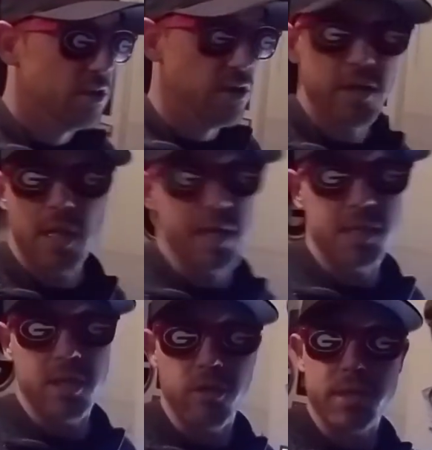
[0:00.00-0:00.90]
There, like I
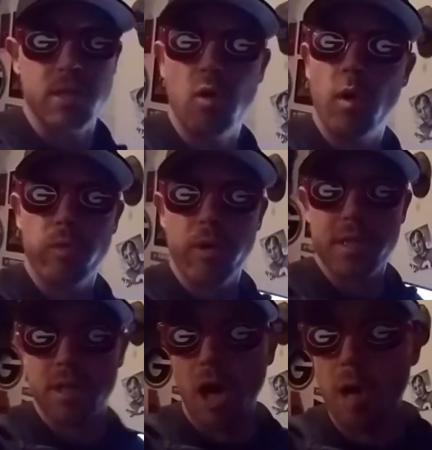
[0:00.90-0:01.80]
said, there is no one
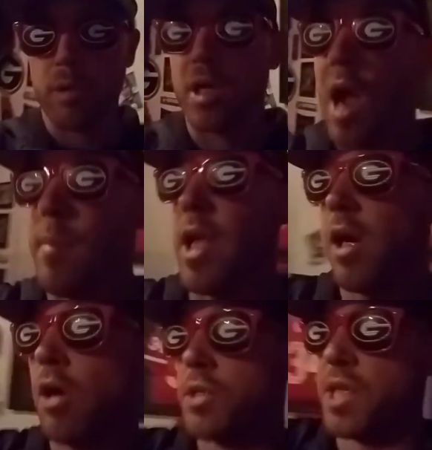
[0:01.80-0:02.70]
reason. Auburn
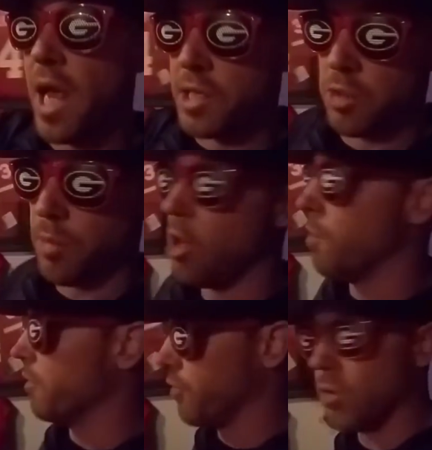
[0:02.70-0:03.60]
dominated all sides of the ball.
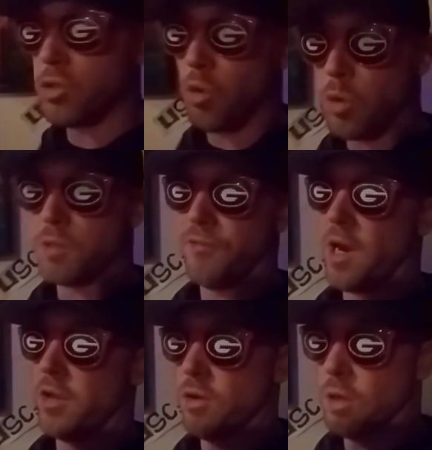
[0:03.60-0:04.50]
But if you're a Georgia
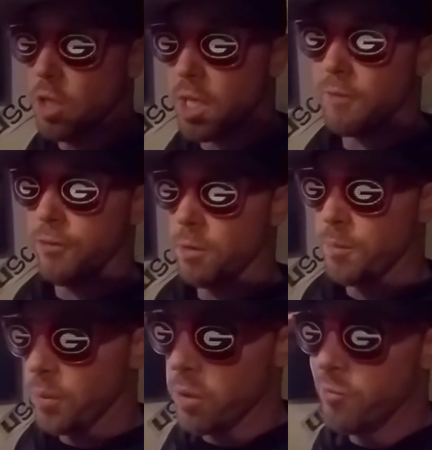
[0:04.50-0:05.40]
fan and you're looking for
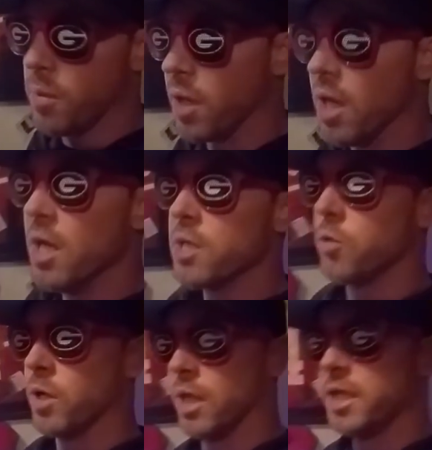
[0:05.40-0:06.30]
improvement
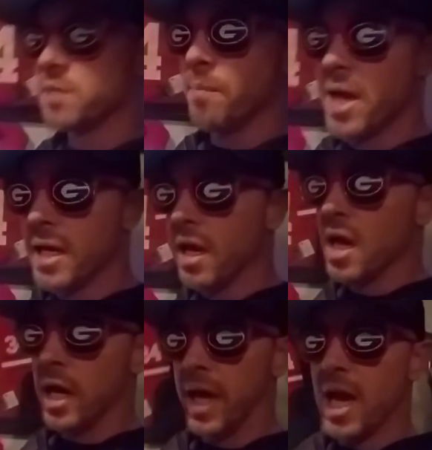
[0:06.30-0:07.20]
to at least make
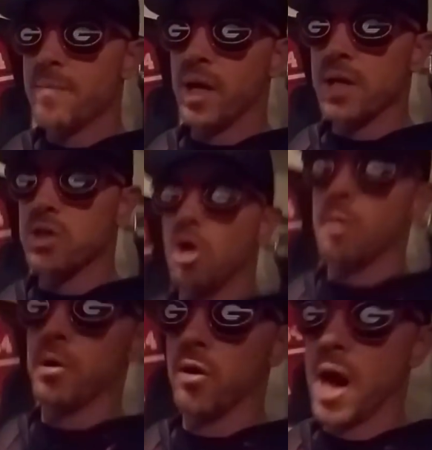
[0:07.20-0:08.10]
a game against
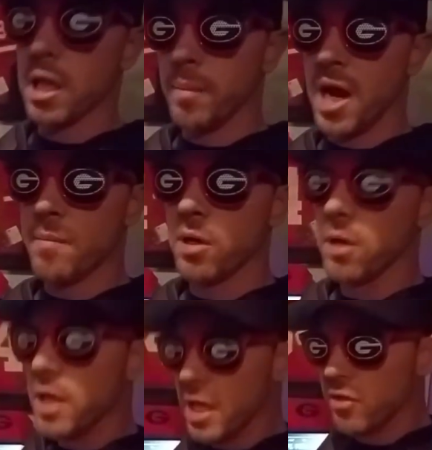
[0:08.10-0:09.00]
Auburn or
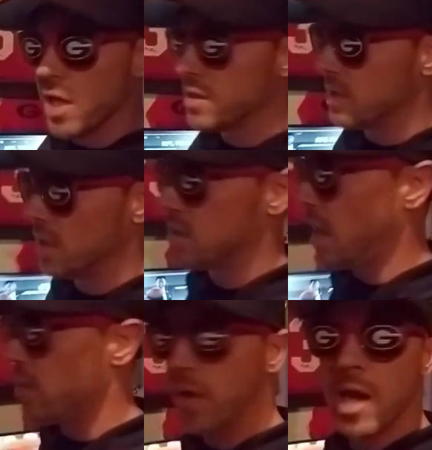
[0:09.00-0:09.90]
Alabama in the SEC
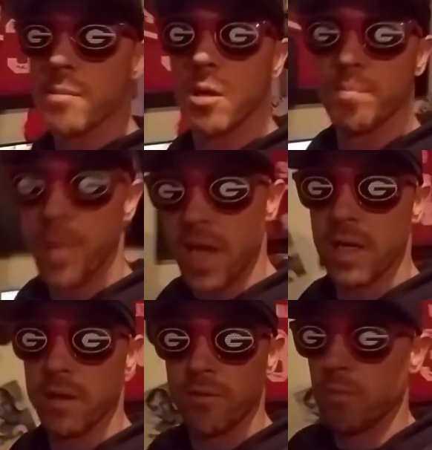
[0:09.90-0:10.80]
title game
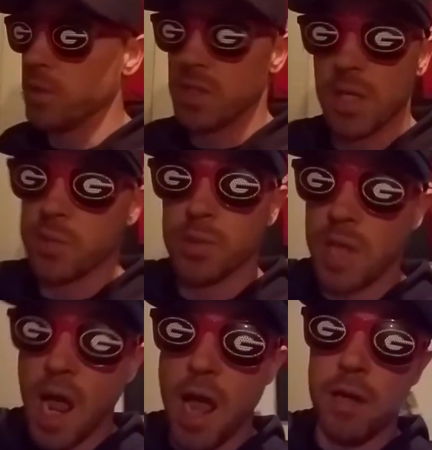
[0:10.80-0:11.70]
competitive, which this was
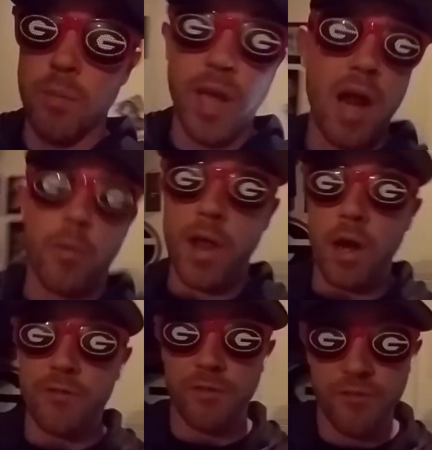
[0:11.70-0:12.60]
not, we got ran
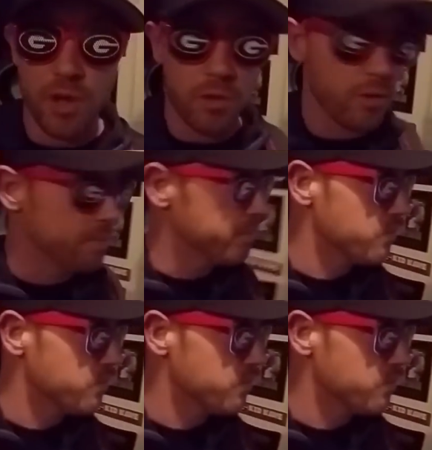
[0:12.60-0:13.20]
off the field.